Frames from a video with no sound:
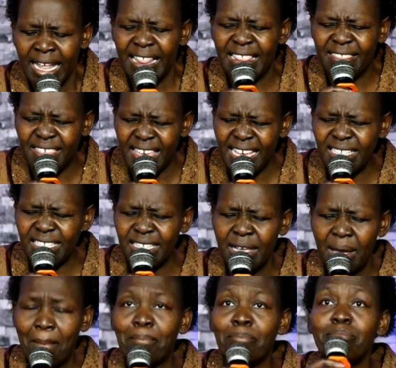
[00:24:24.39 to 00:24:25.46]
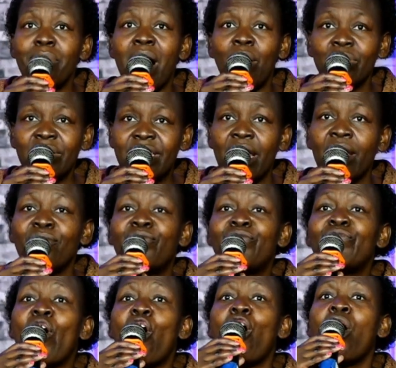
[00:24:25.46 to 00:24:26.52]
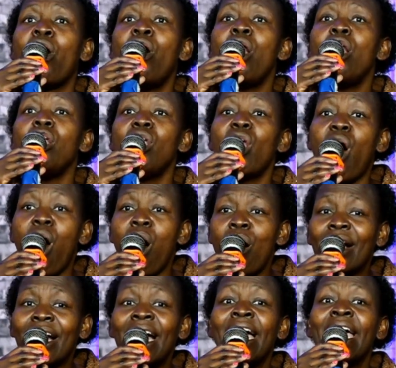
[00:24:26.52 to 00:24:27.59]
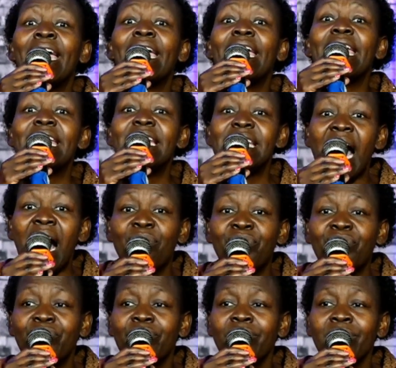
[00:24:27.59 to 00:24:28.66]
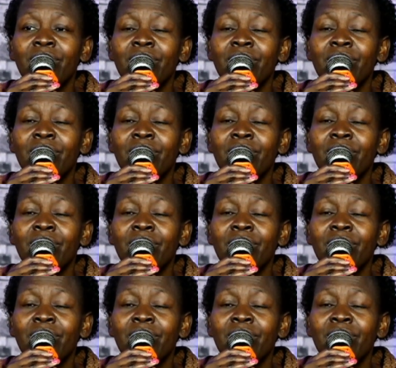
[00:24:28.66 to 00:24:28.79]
this mountain for long enough.